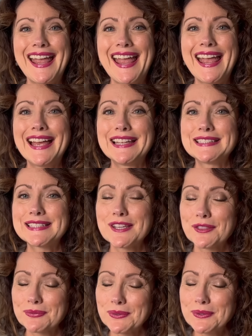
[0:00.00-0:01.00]
And
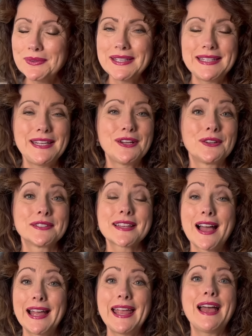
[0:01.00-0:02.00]
through the years,
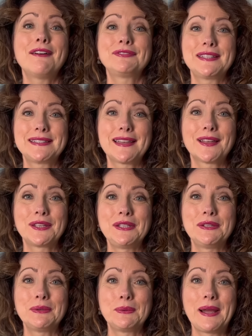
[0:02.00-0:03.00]
I have to tell
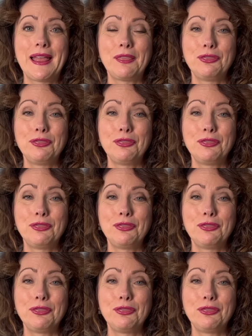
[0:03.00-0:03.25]
you,